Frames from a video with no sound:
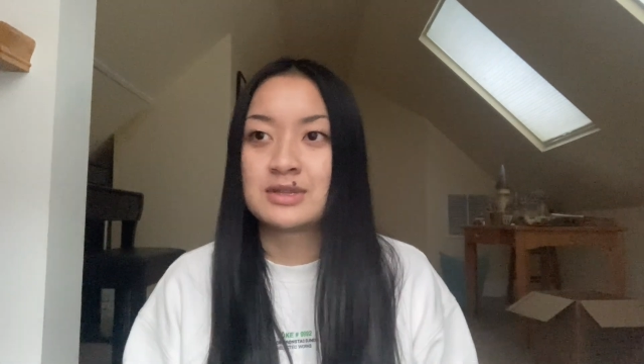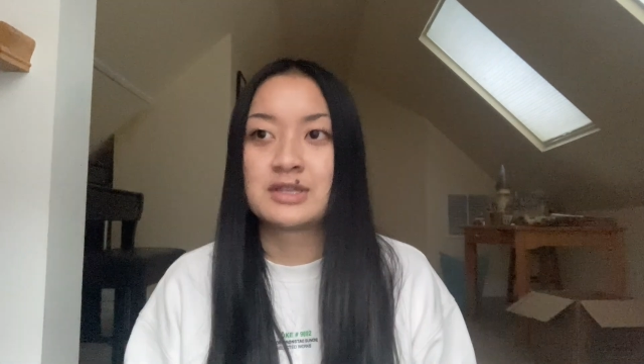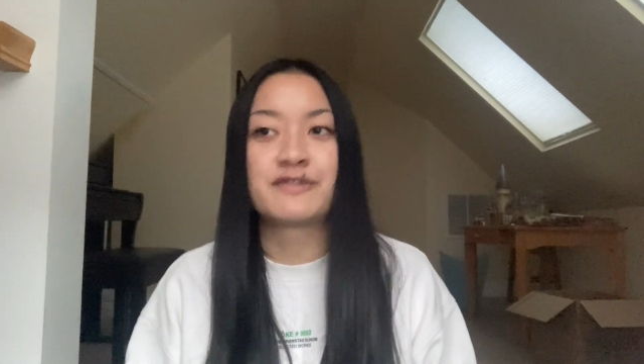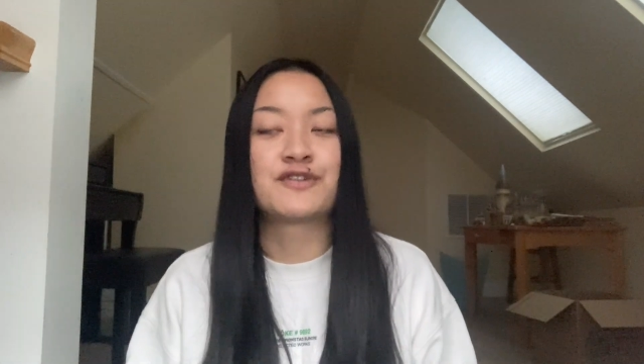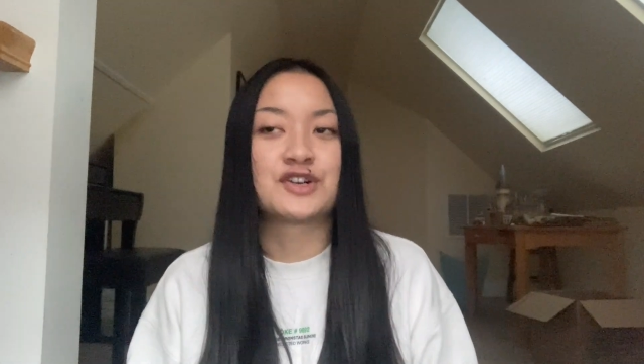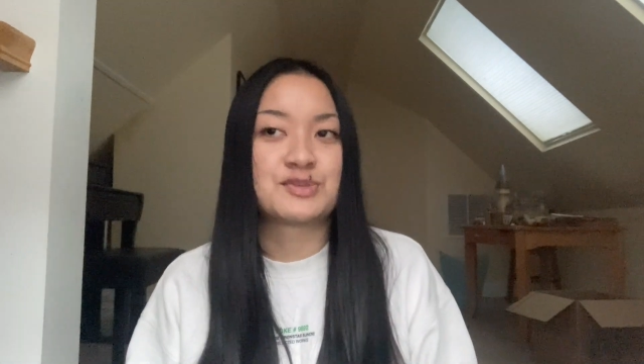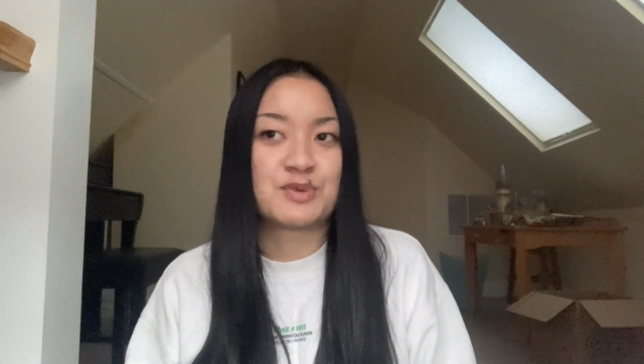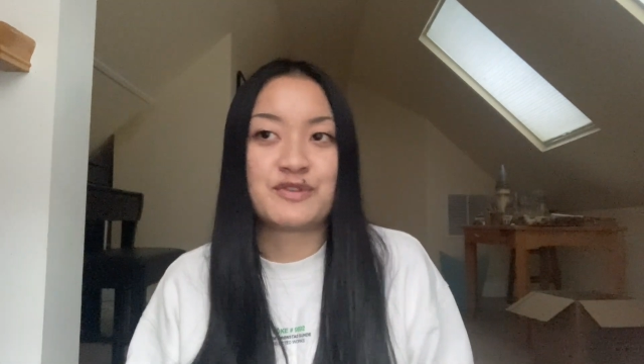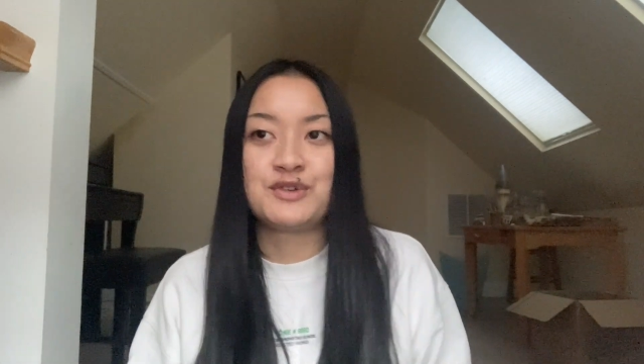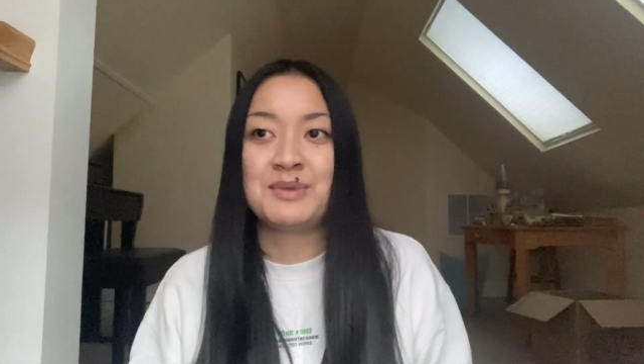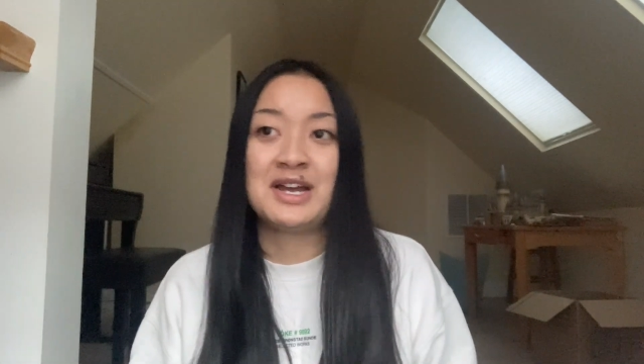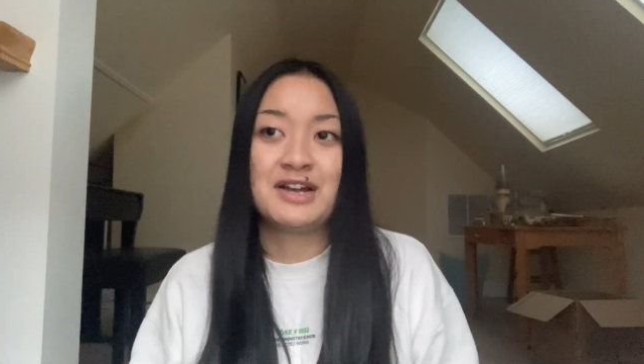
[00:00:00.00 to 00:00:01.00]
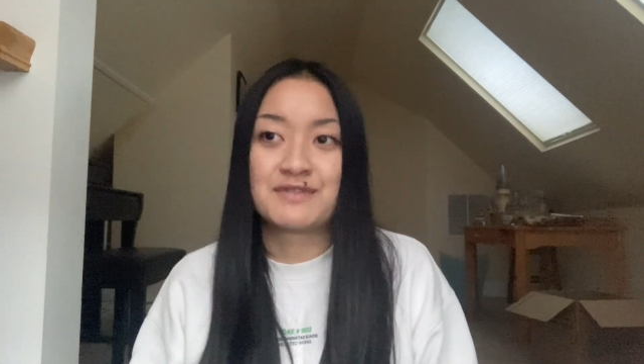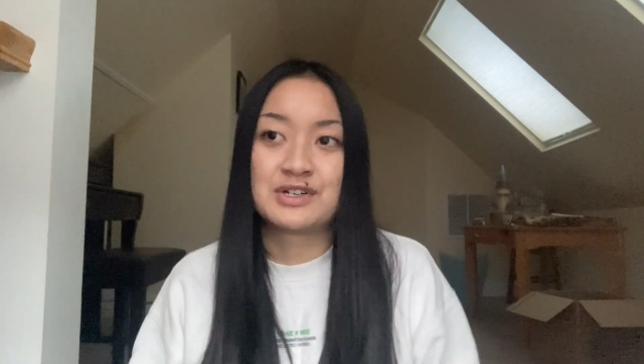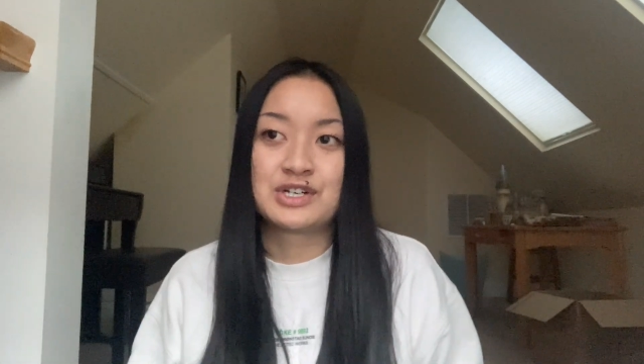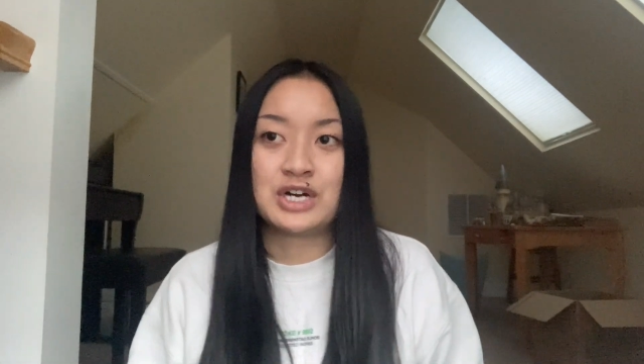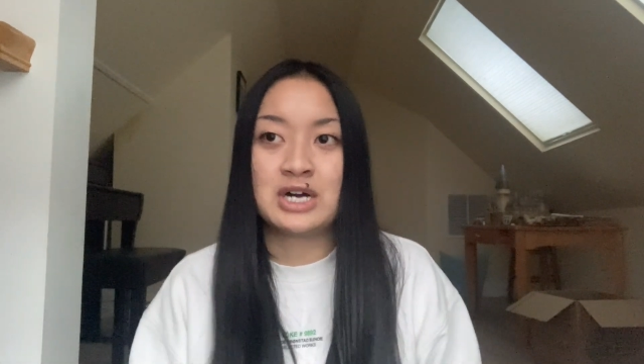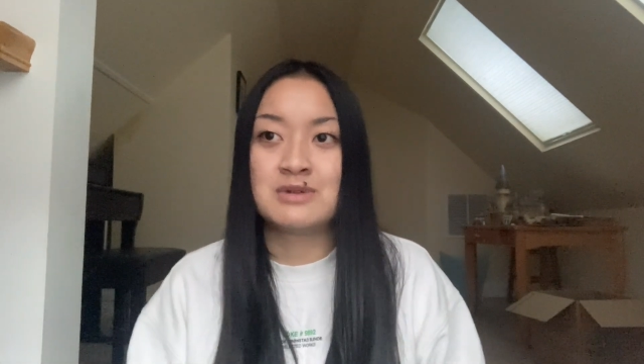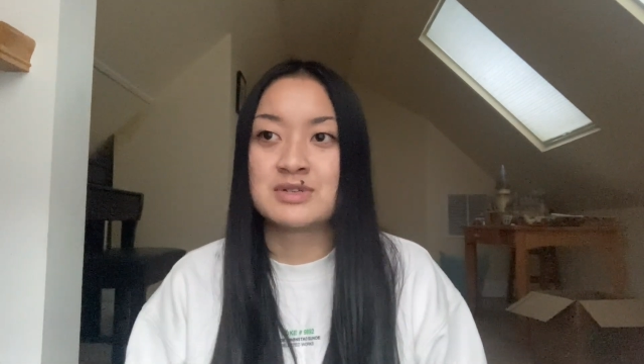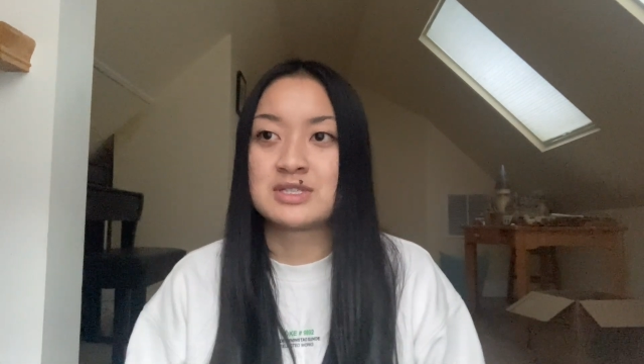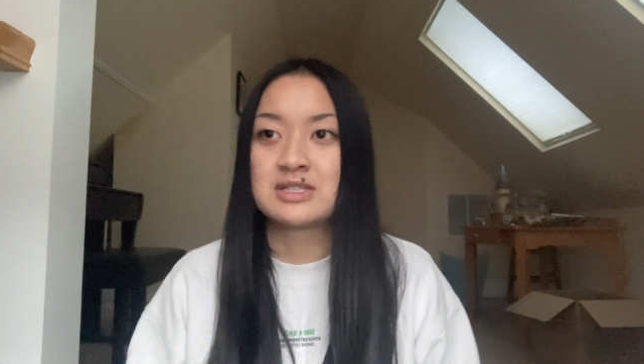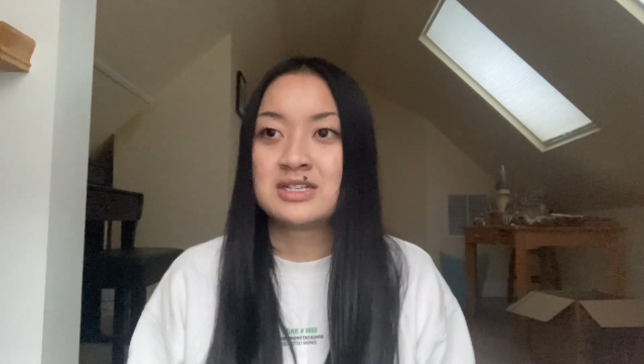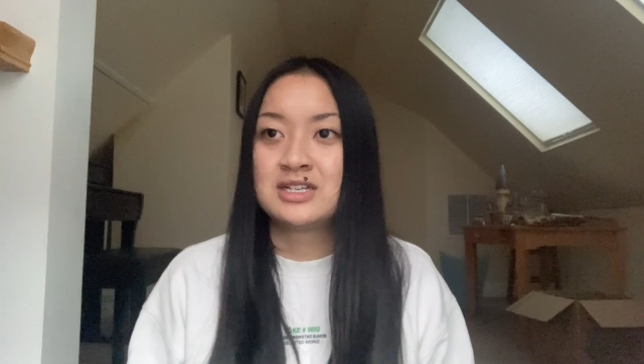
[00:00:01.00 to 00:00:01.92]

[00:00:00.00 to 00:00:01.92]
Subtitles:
The first perfume I ever got was